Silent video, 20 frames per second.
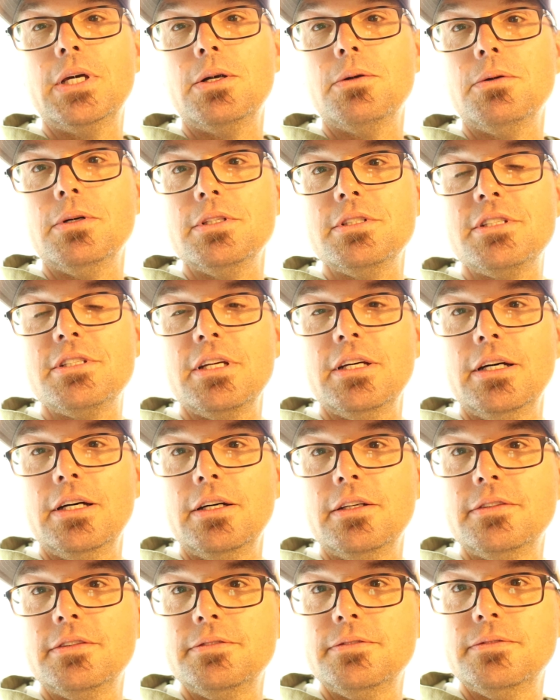there was
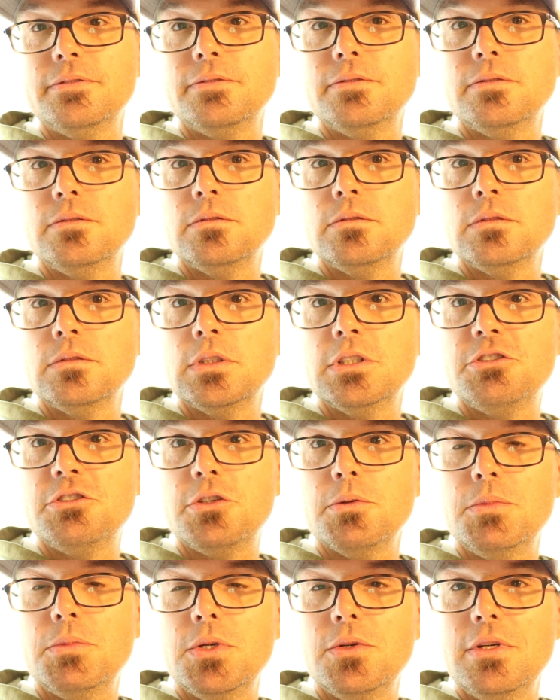uh,
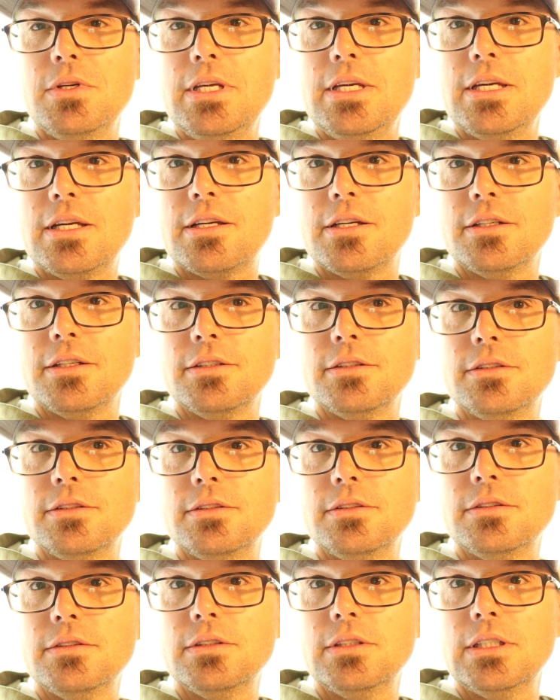some unique
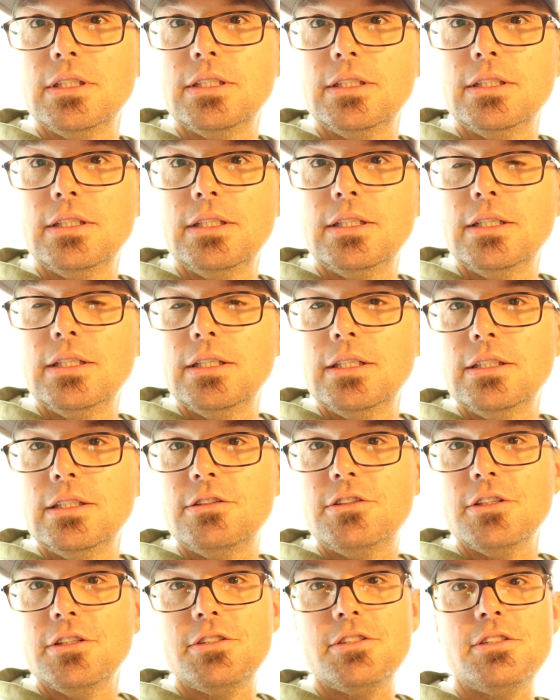
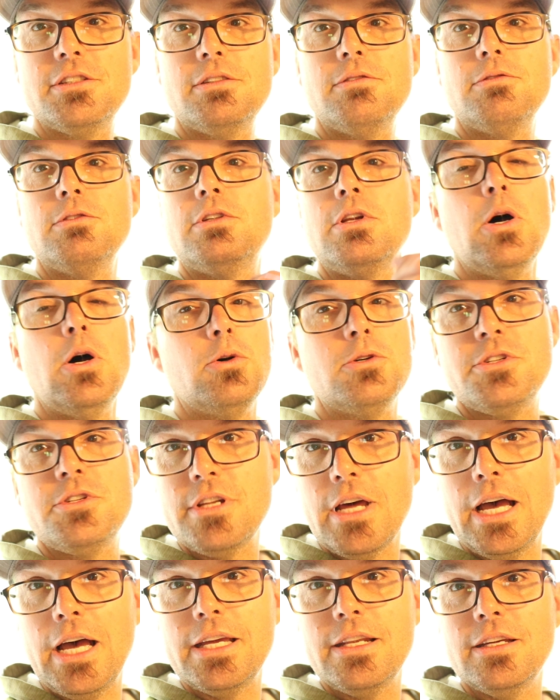just no
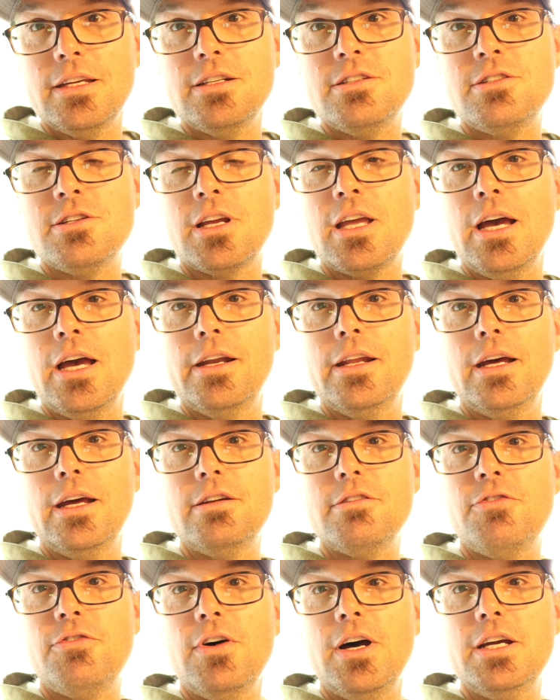signage. You kind of had
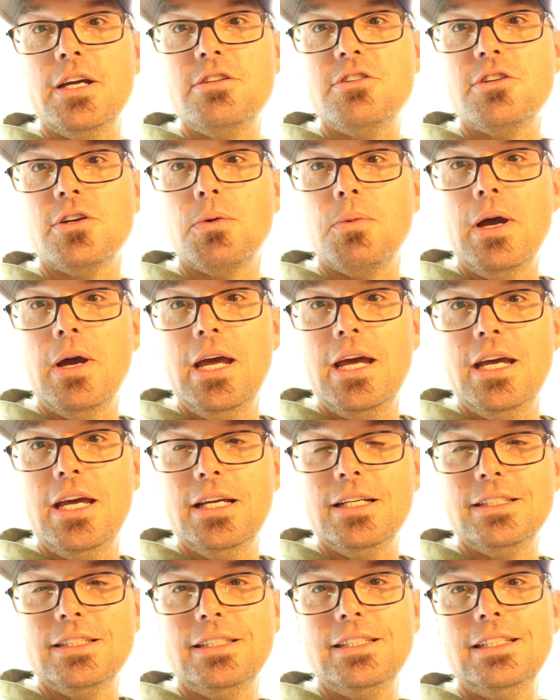to find your
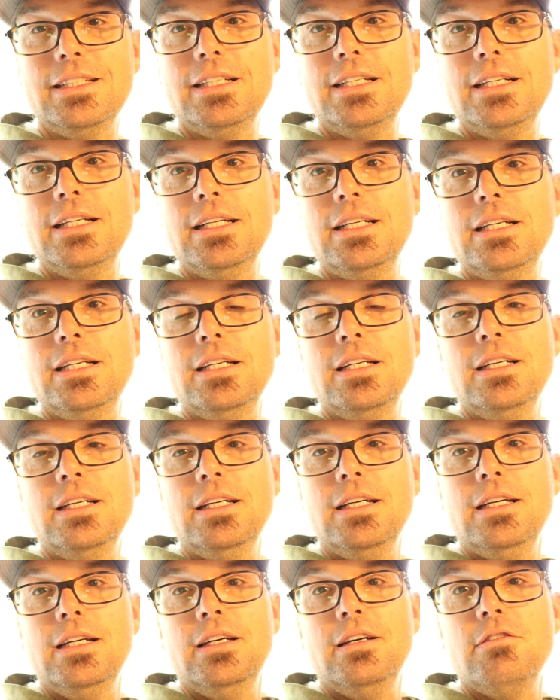way.
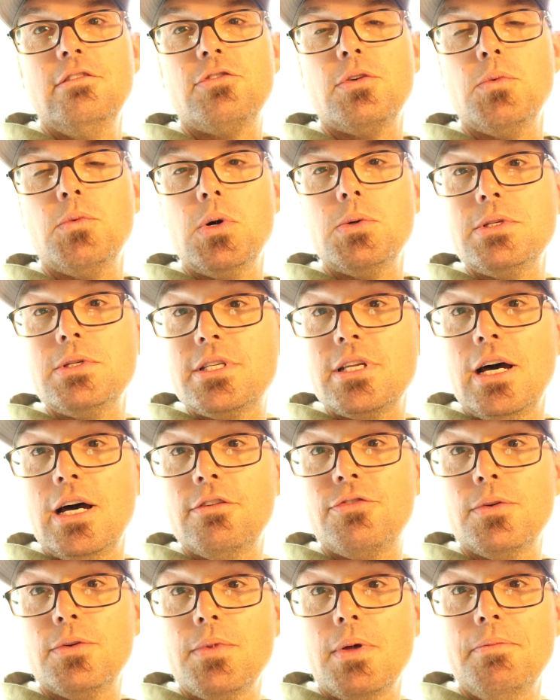From what we saw
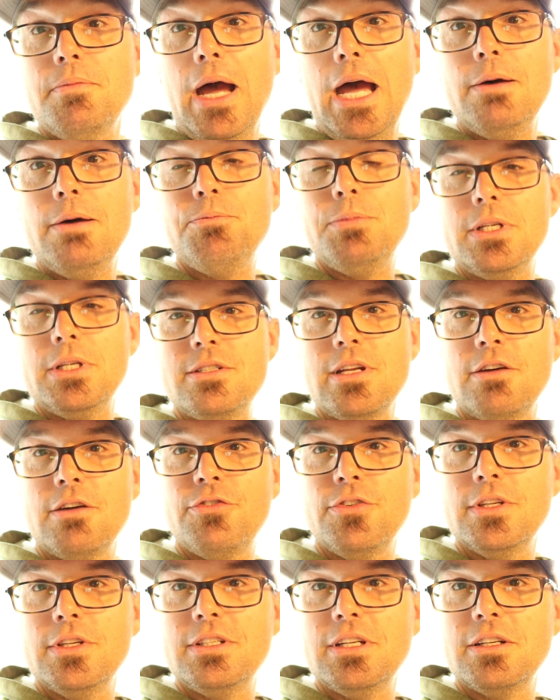from the map, it
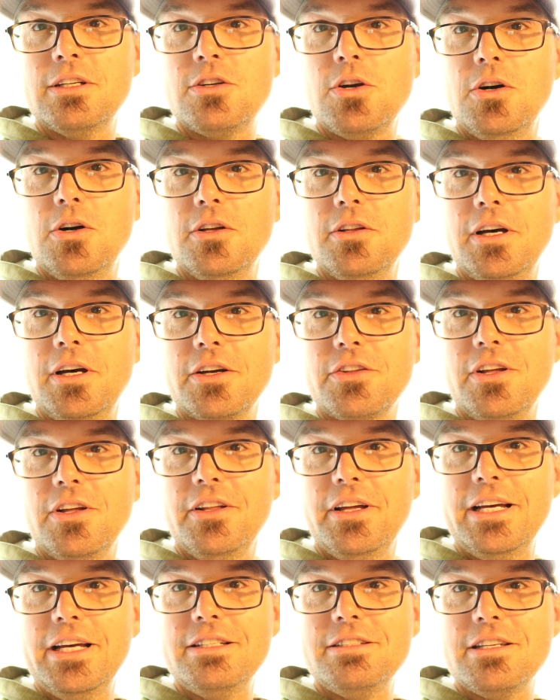definitely didn't go along the
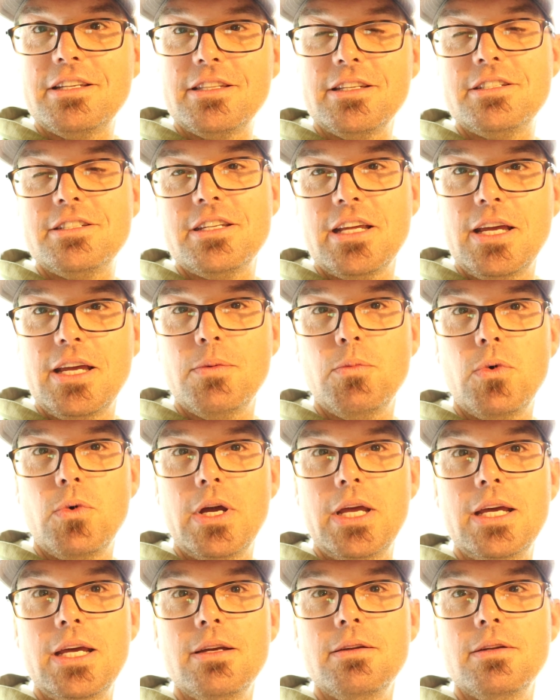lines of the same
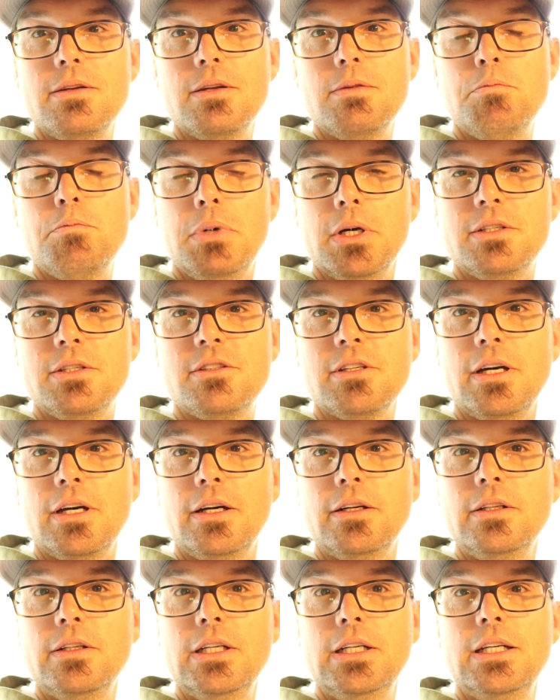way, but
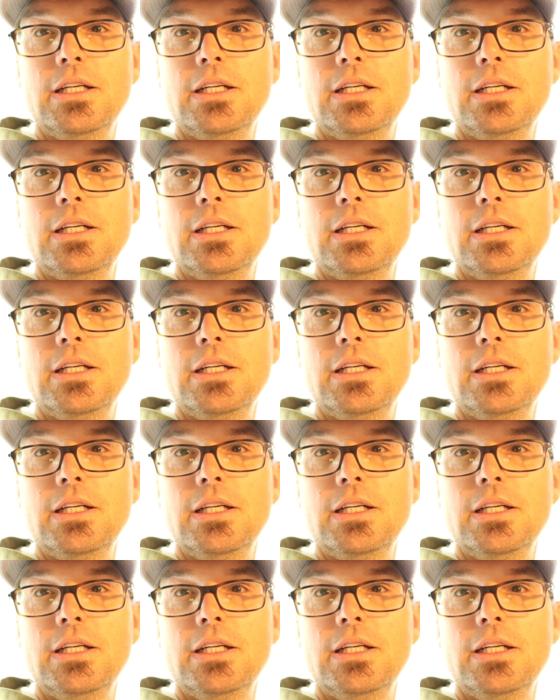uh,